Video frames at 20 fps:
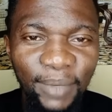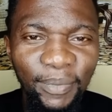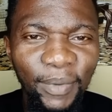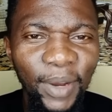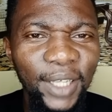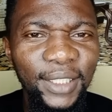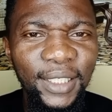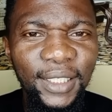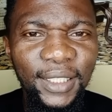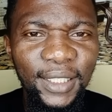
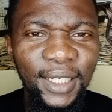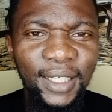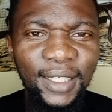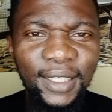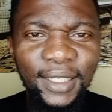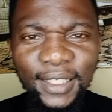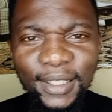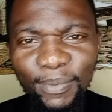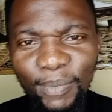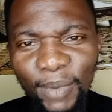Imagine
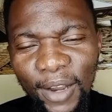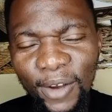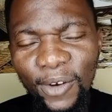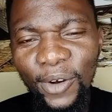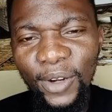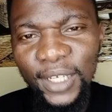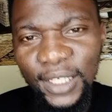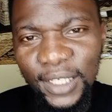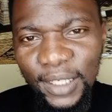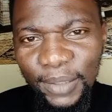this man
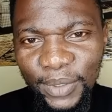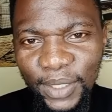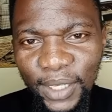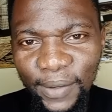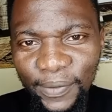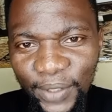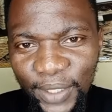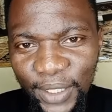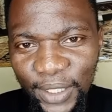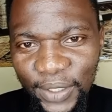calling
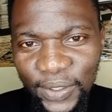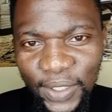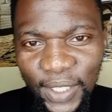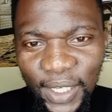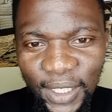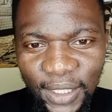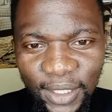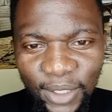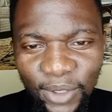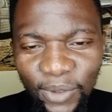himself a
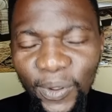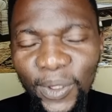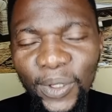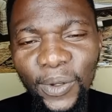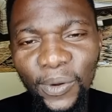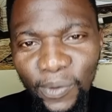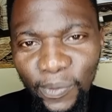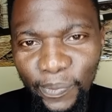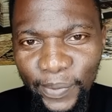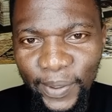nationalist,
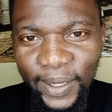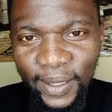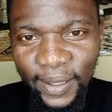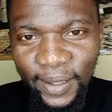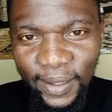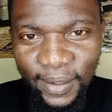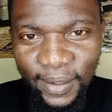DOYIN OKUPE.